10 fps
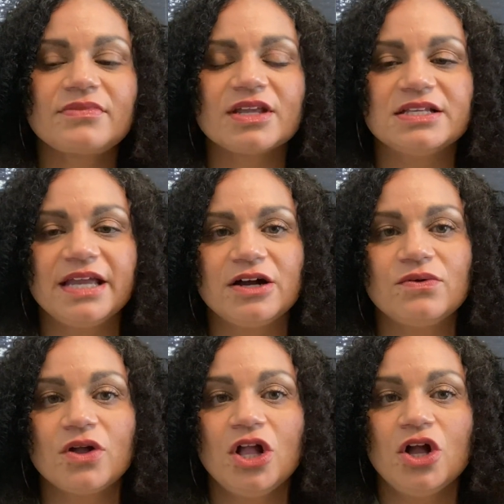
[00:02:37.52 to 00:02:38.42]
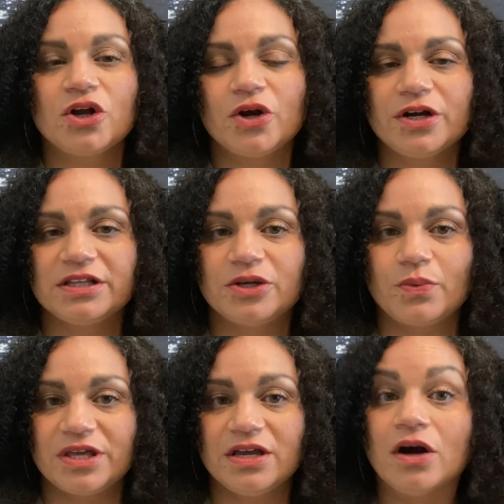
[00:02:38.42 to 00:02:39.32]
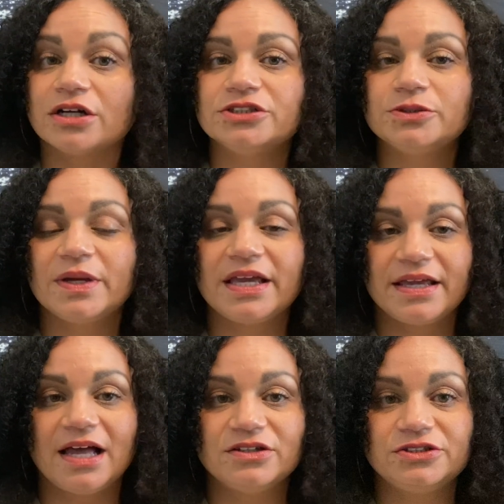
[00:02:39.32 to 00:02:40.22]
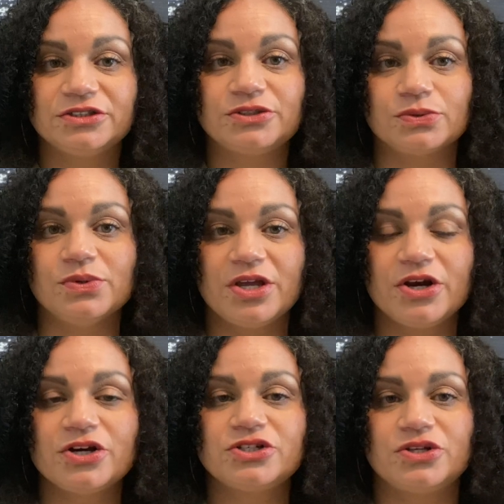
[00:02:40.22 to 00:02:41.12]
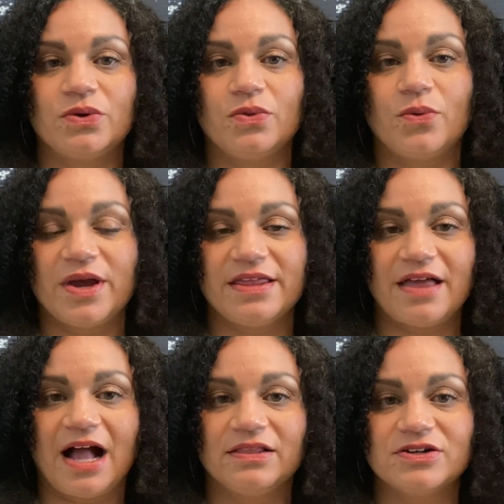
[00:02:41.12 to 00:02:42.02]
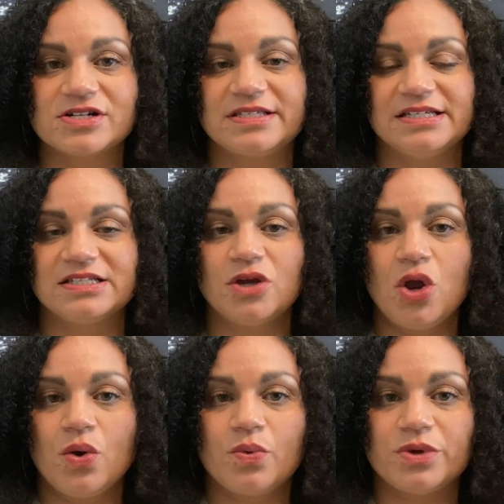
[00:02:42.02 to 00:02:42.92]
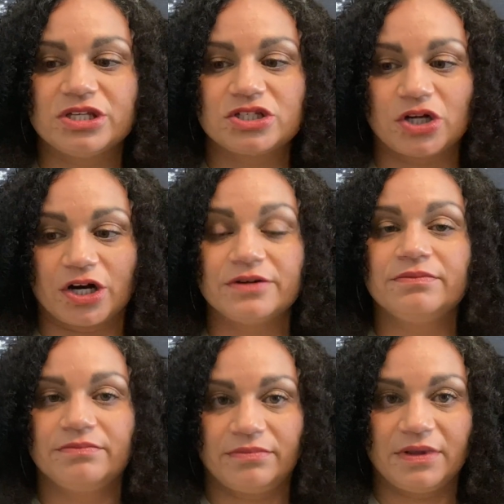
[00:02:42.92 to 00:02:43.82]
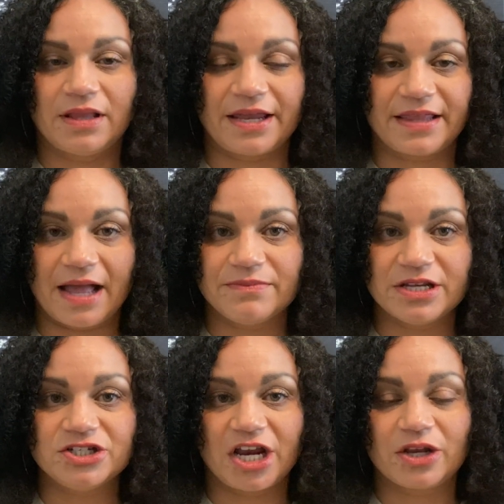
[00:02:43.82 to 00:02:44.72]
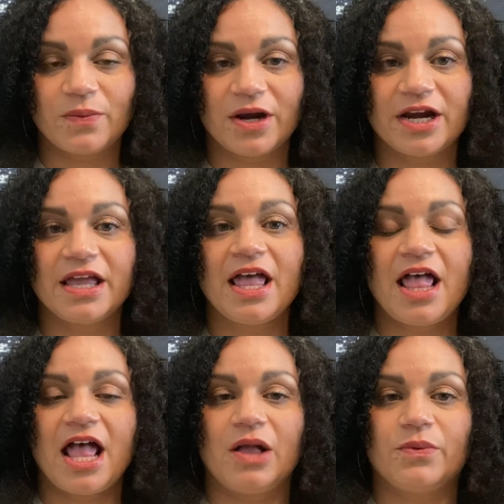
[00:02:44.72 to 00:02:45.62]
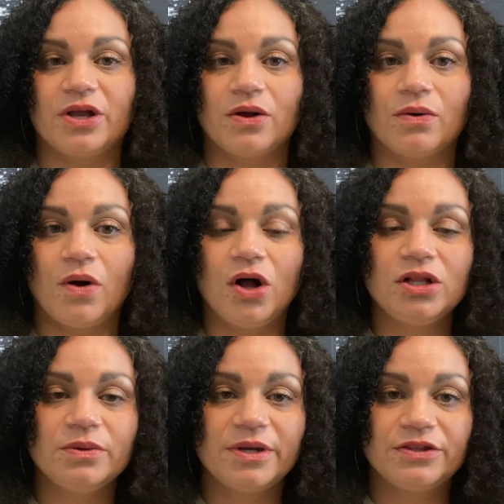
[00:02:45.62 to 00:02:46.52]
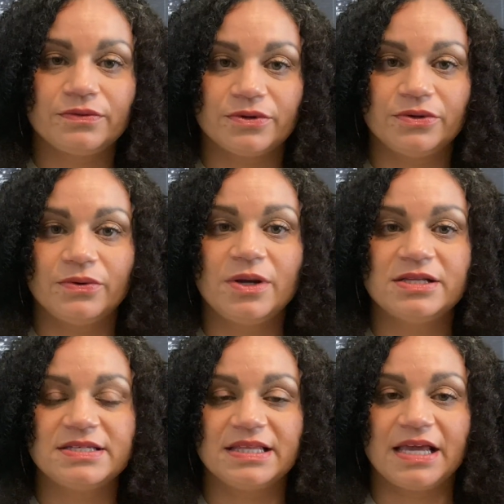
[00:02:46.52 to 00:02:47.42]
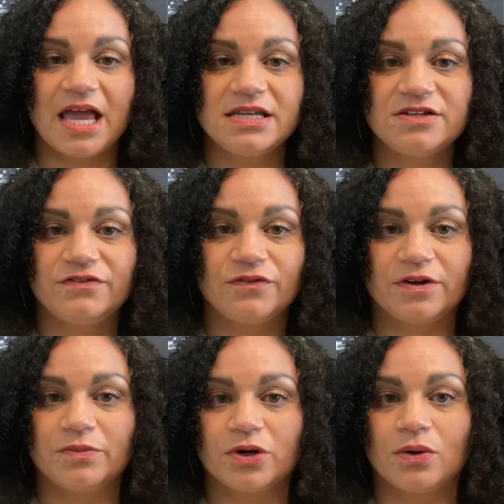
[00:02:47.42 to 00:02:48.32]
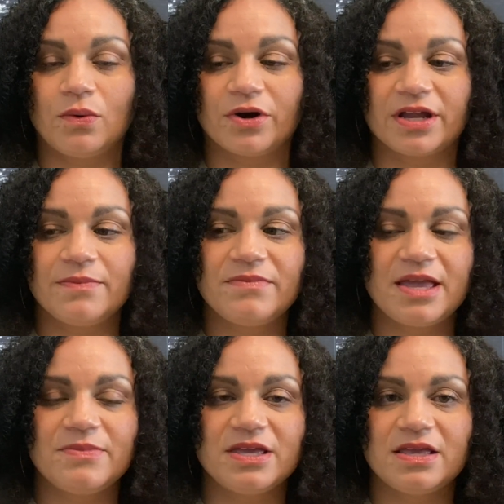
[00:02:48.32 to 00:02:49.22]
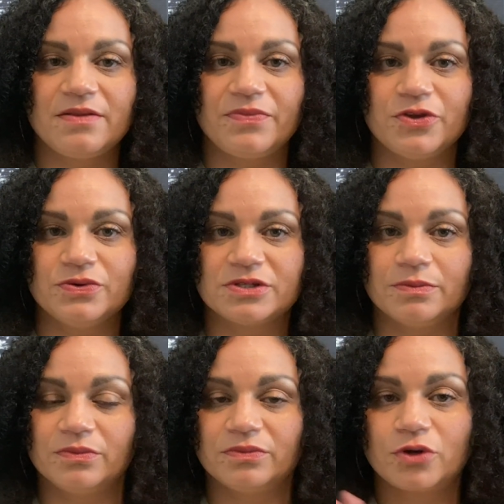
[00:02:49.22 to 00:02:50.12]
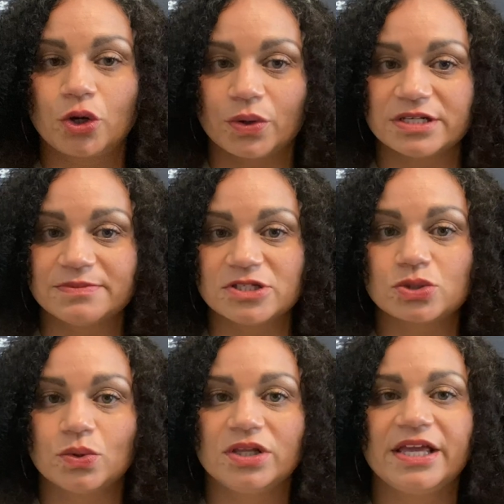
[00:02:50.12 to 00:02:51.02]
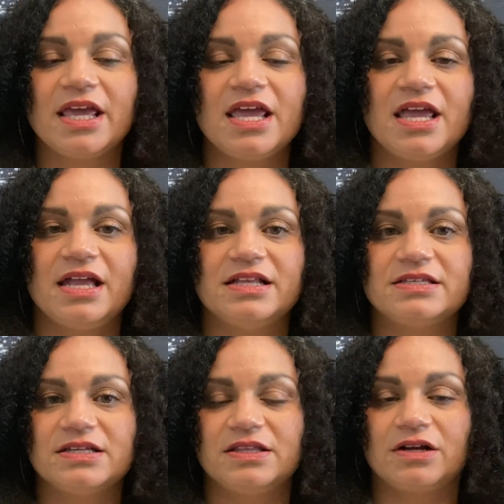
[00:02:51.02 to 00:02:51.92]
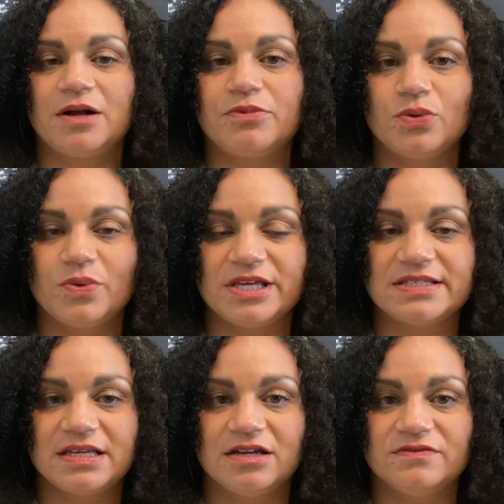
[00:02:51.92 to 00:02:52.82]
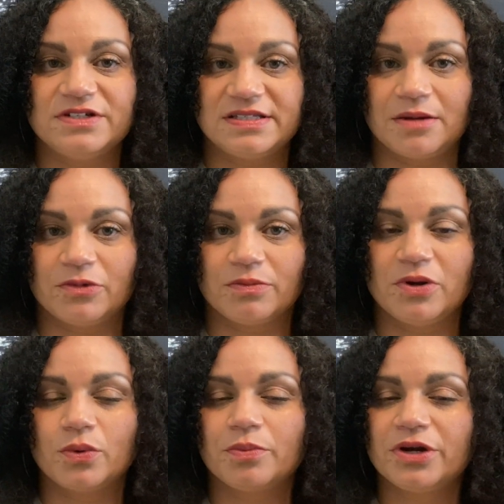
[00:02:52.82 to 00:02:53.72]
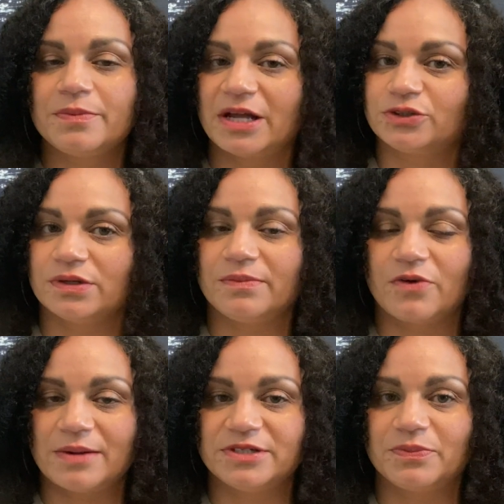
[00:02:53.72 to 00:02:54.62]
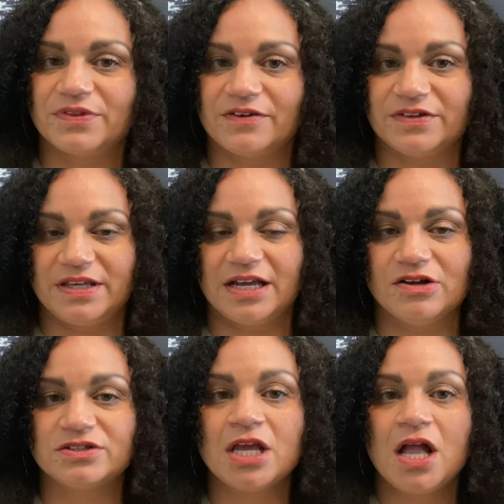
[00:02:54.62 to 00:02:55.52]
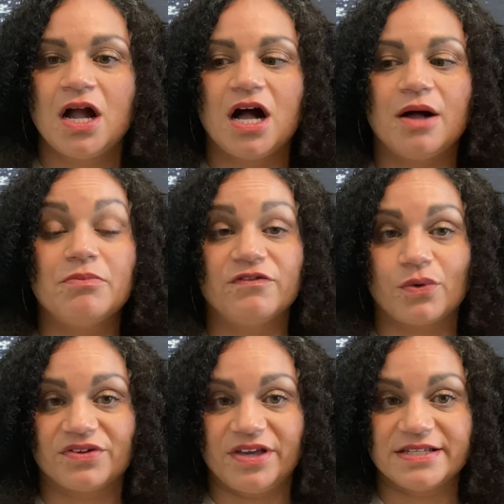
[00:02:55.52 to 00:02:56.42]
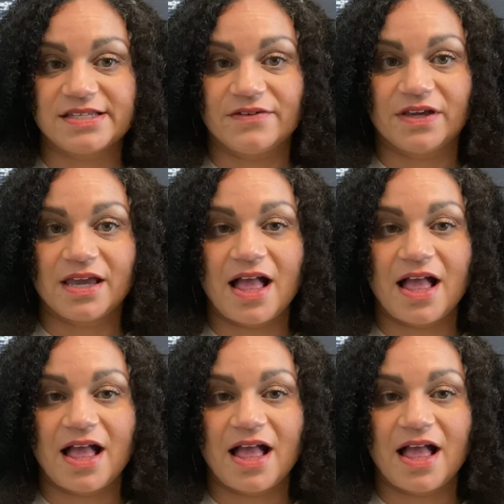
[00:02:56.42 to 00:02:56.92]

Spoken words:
Now, currently we are doing a calendar school year, so the way that looks is we start like that mid-January and we go all the way through to the end of November, or maybe do some Christmas schooling into the couple of weeks of December, but we're pretty much wrapped up with everything else before Thanksgiving.